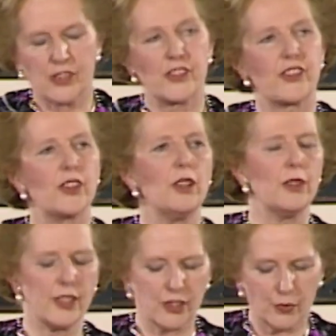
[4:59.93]
As
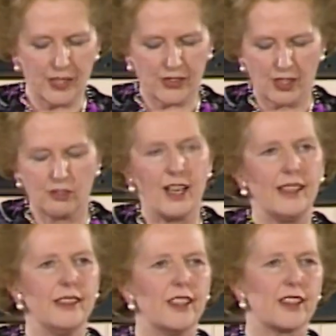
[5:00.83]
soon as we
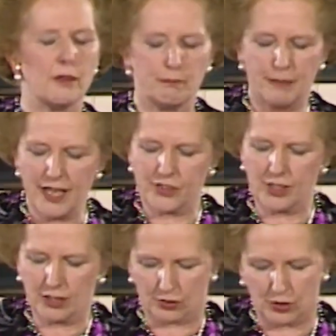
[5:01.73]
surrender the
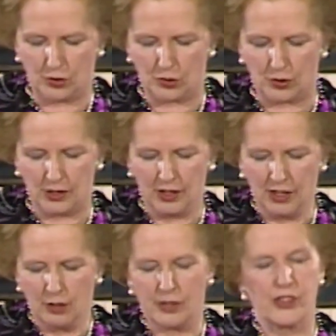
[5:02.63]
basic rule
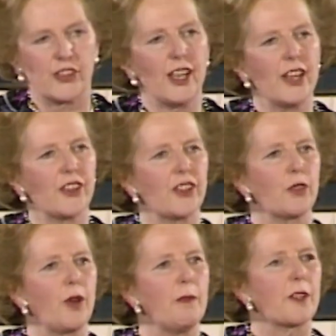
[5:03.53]
which says
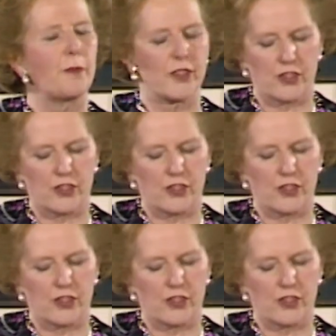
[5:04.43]
that we must